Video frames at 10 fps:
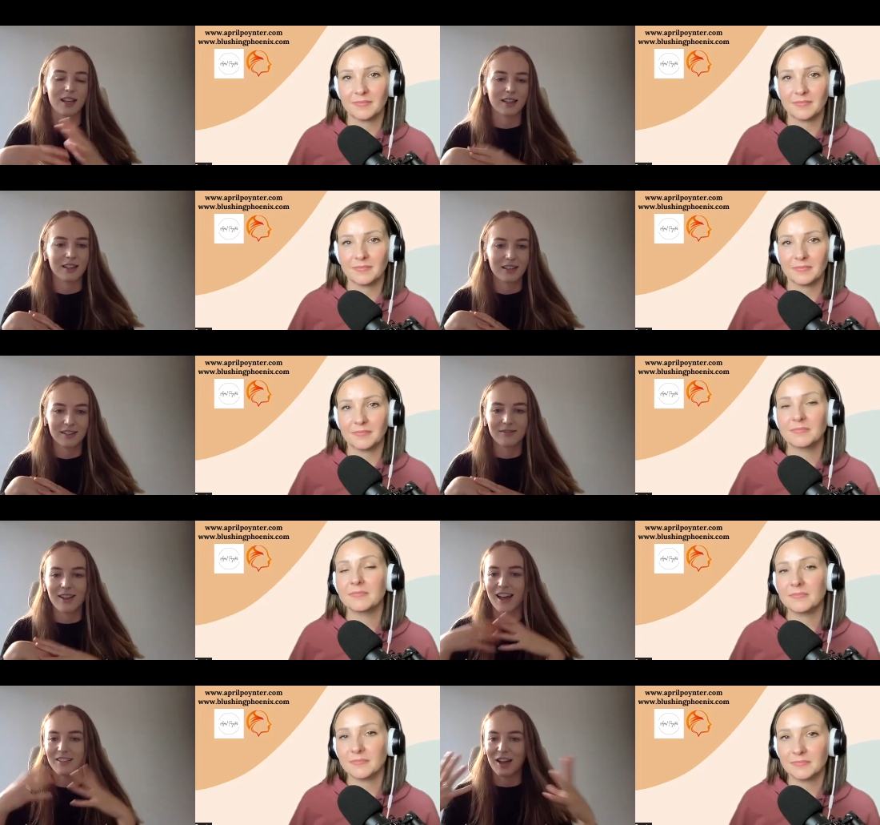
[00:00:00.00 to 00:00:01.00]
Speaker 1: like
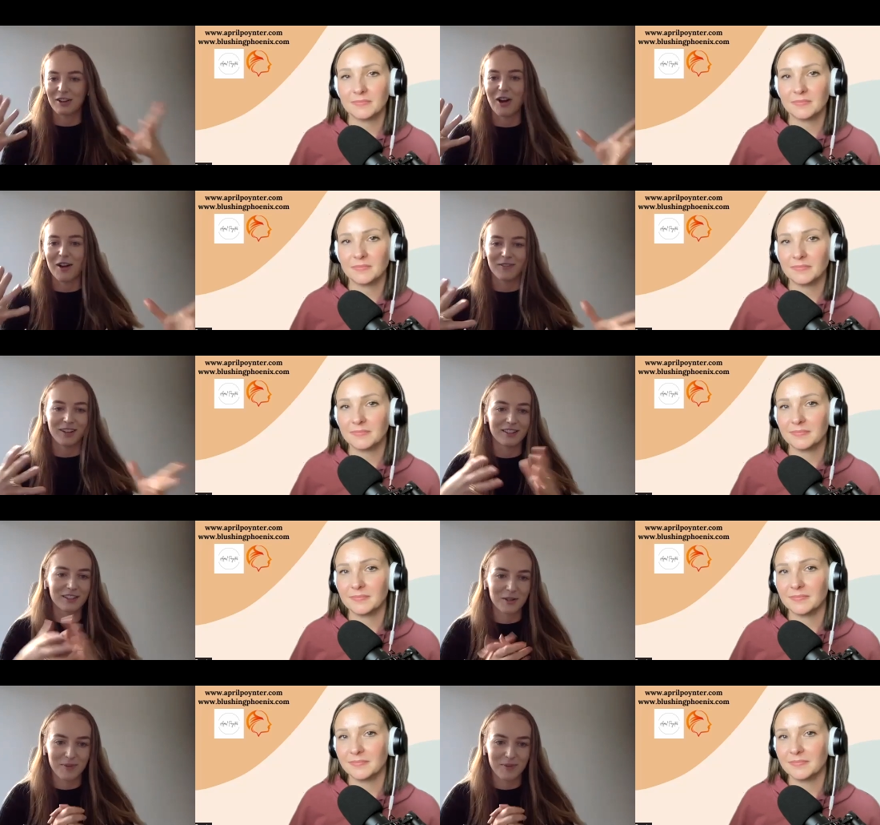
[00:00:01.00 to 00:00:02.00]
had that
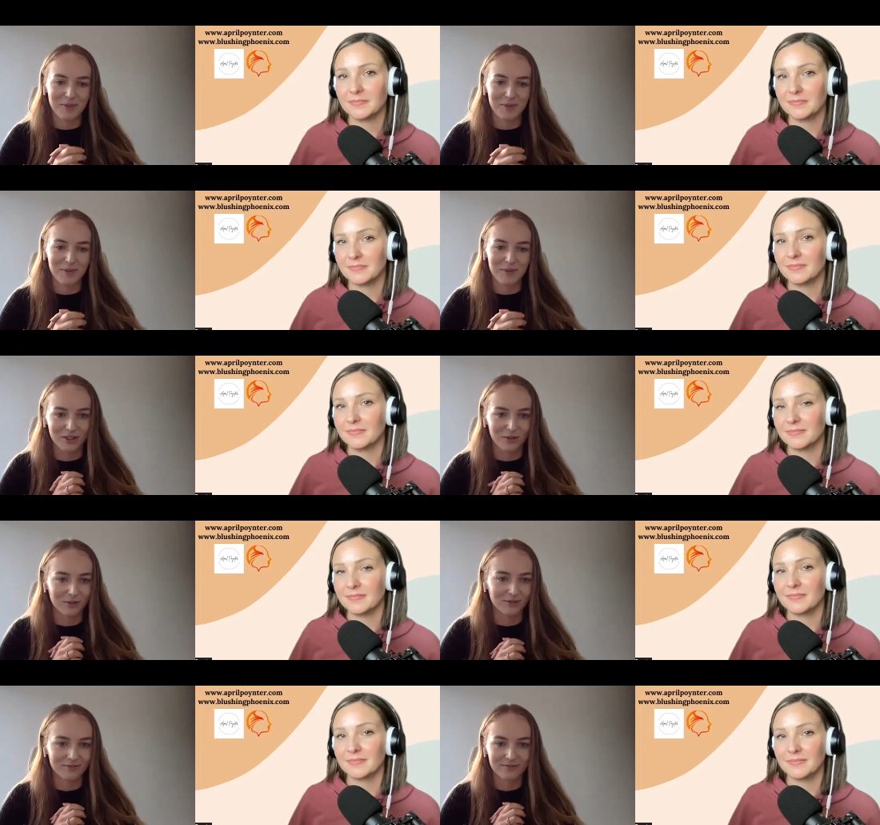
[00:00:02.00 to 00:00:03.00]
confidence to be able
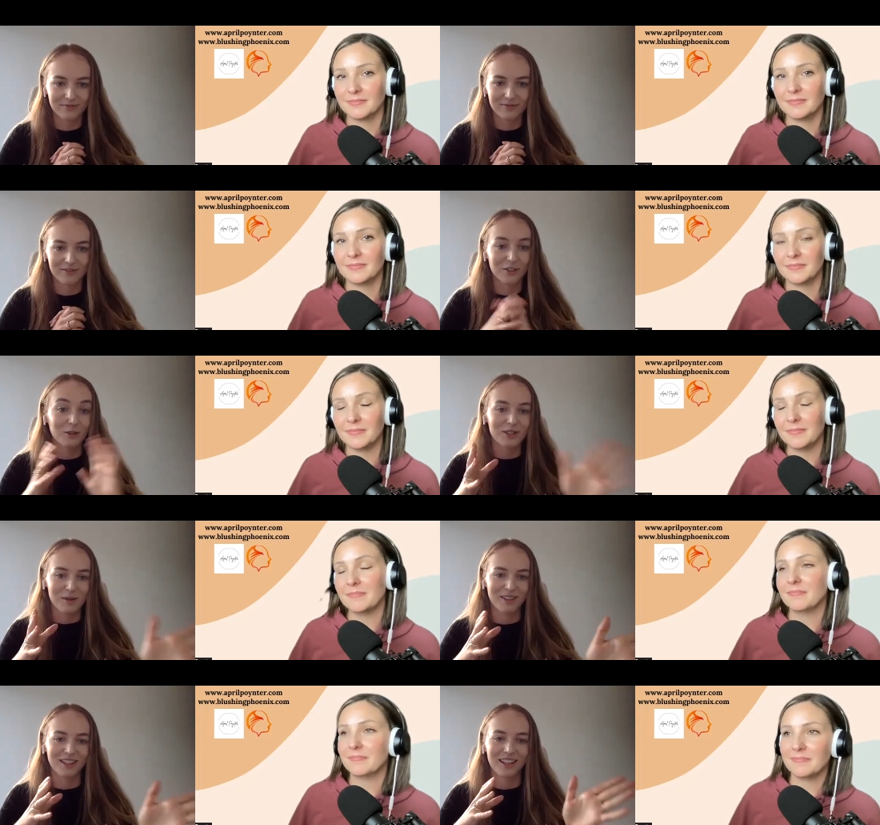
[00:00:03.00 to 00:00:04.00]
to do
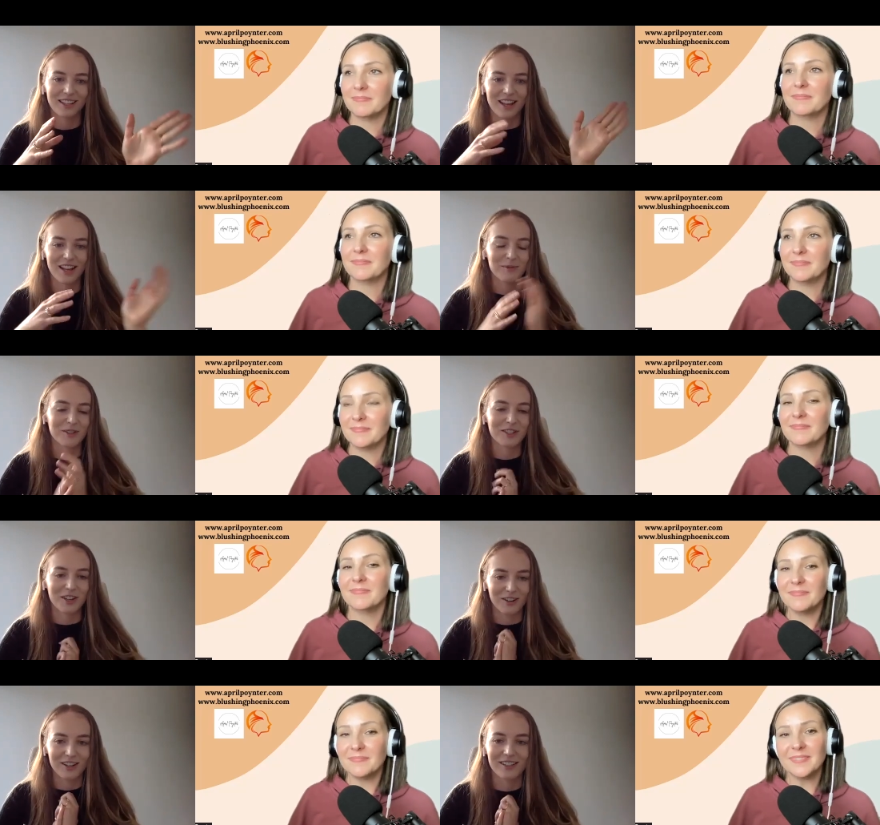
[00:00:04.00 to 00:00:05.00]
something like that? I'm just
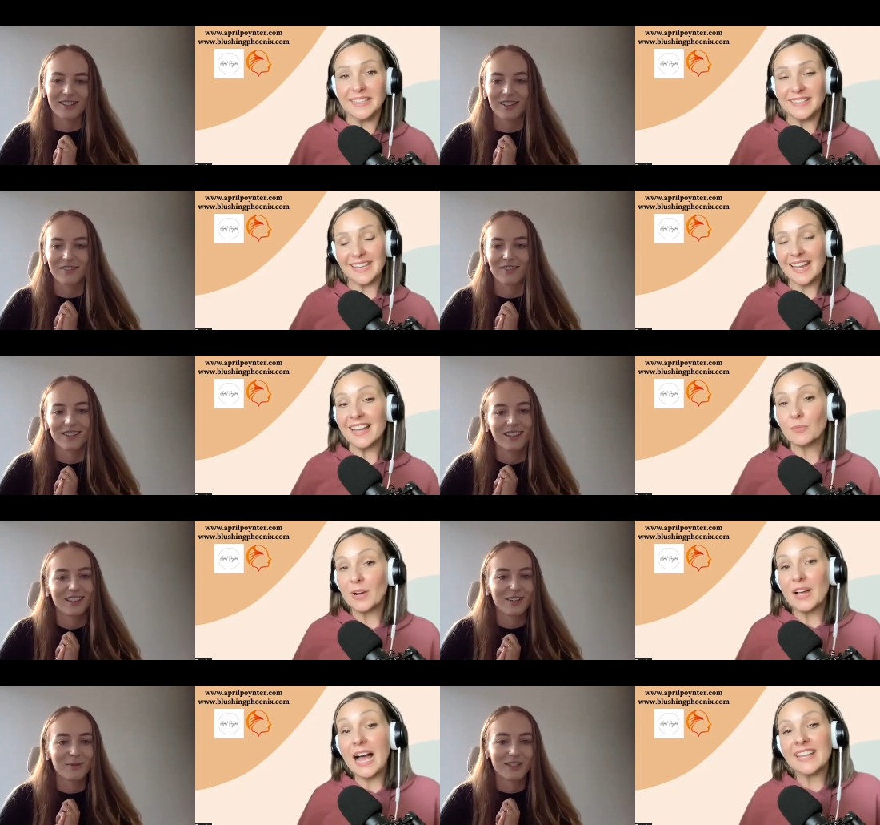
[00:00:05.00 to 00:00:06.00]
curious. Yeah,
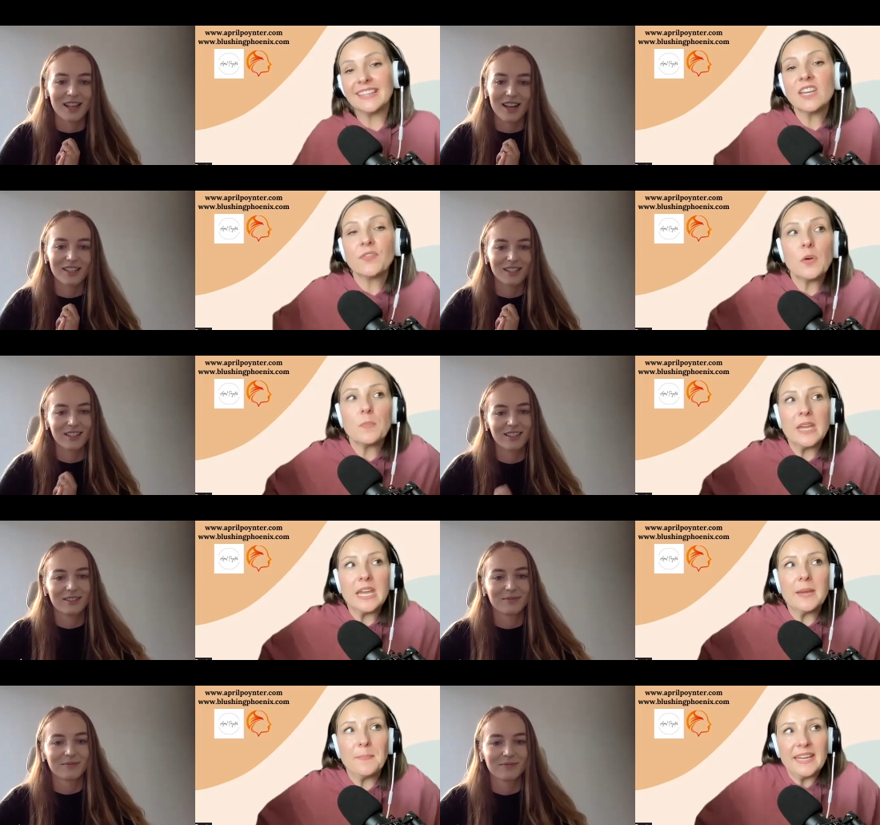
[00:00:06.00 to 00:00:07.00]
well,
Speaker 2: I think for
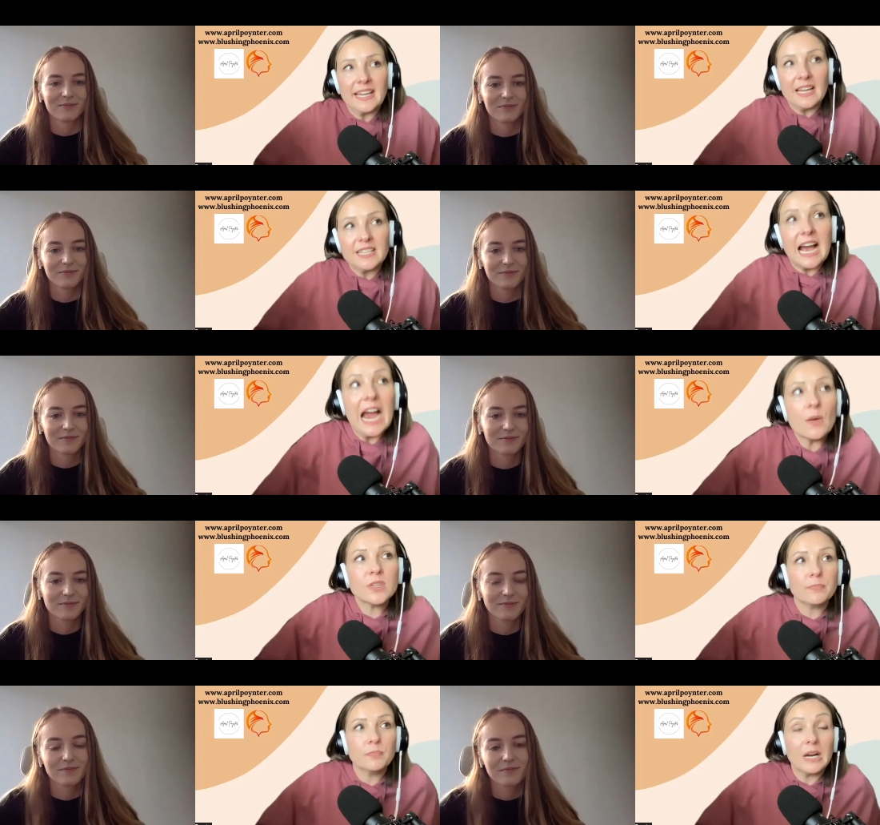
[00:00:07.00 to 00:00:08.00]
me because I
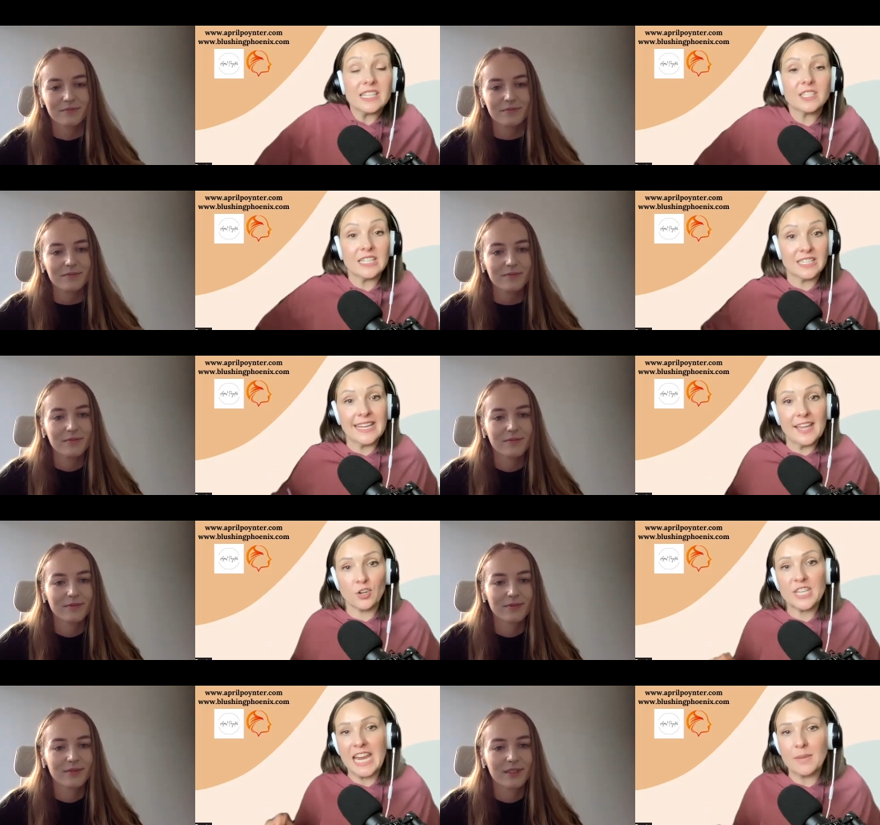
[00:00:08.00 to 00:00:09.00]
was much into
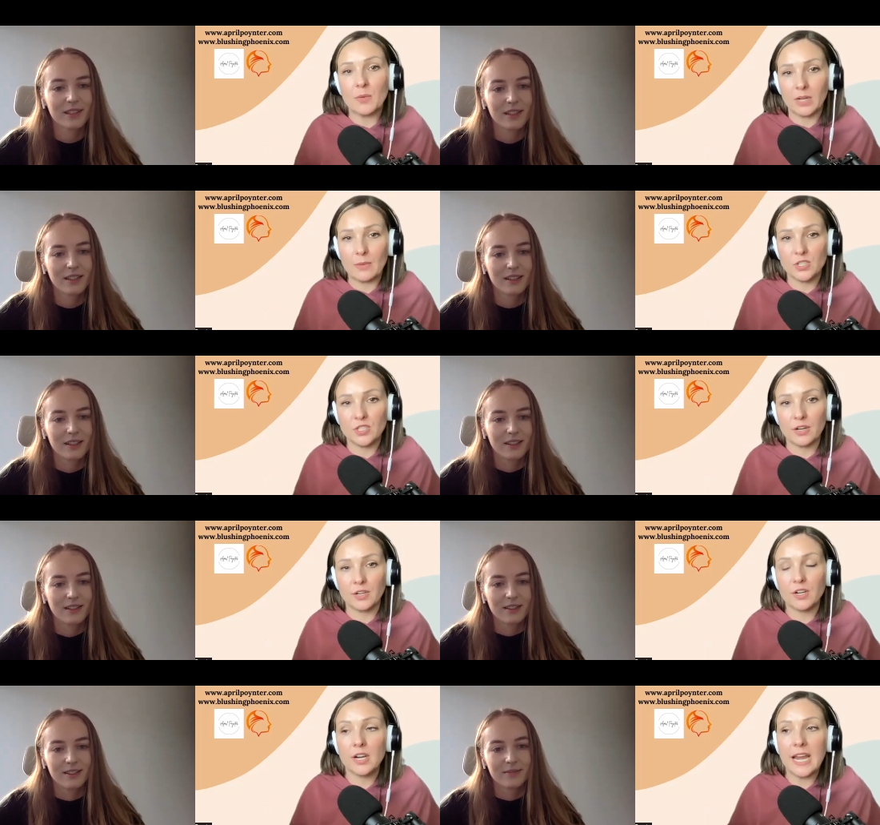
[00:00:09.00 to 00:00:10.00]
entertainment when I was
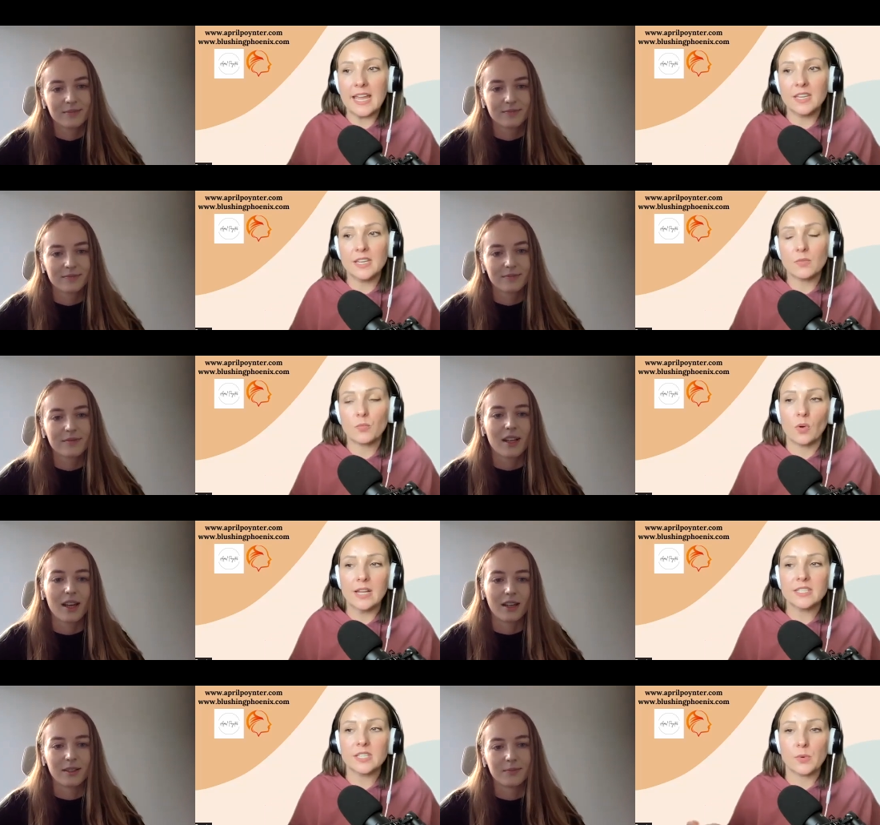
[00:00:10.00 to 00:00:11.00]
younger and once yeah.